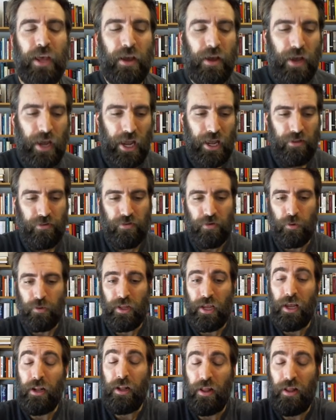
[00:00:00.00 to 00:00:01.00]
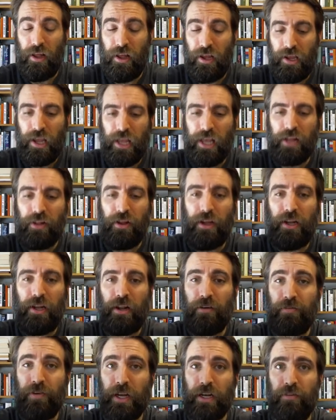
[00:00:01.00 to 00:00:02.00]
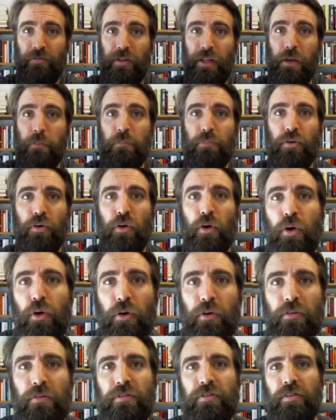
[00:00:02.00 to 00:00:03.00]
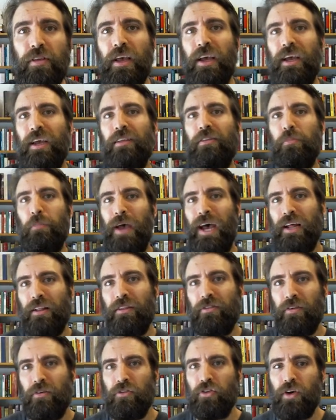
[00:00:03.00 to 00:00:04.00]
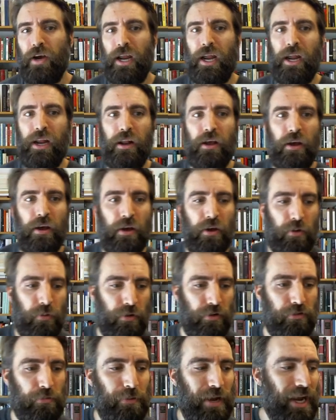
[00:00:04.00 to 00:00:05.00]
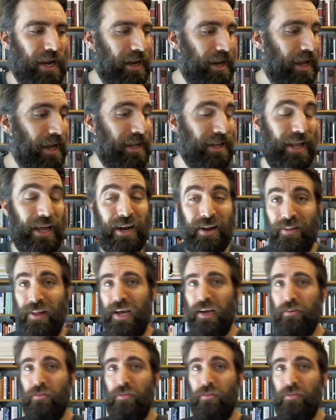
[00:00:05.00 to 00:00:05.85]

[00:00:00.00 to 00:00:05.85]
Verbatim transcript: And so it, England effectively improves its balance of trade with Spain, and then allows